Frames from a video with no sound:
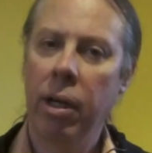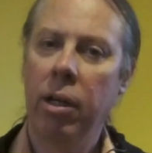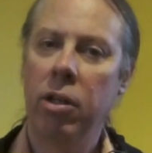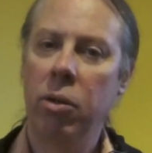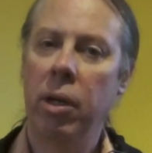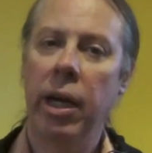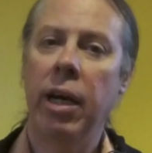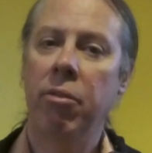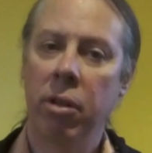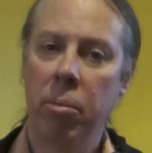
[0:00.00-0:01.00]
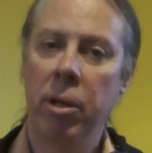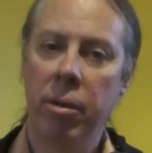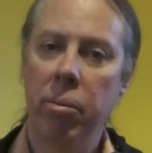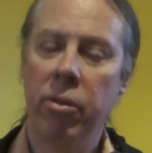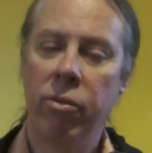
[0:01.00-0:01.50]
Do it after the
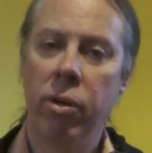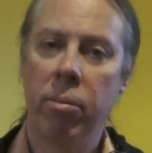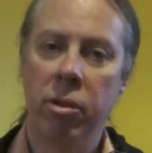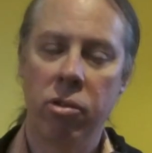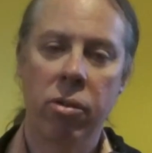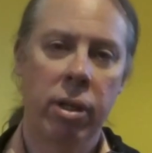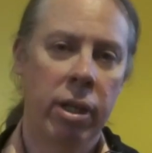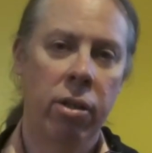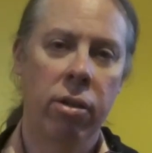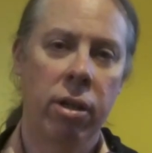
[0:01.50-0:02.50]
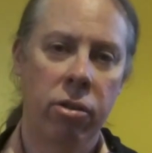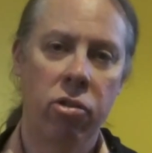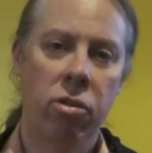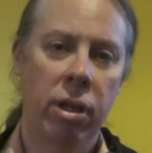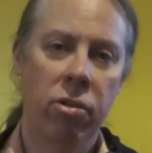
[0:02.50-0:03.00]
big performance so that you're not
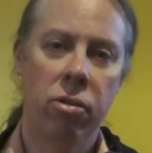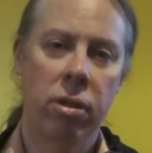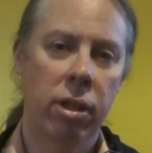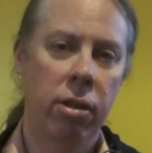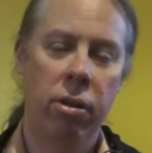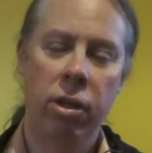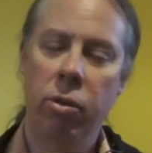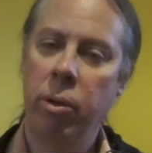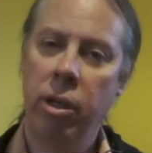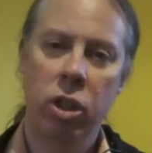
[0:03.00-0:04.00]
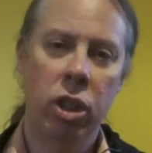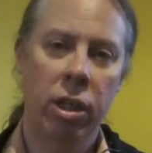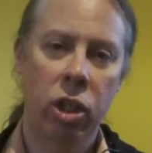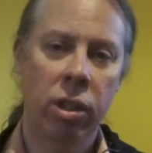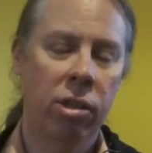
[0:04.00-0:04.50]
stressed. You don't want to
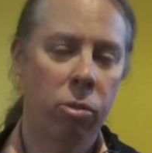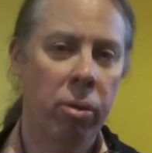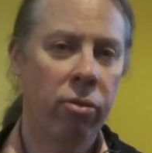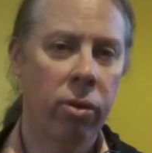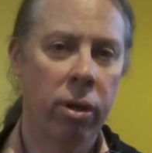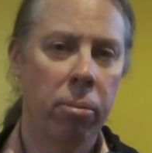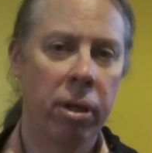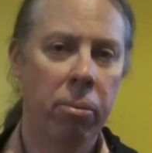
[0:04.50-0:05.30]
change things before a big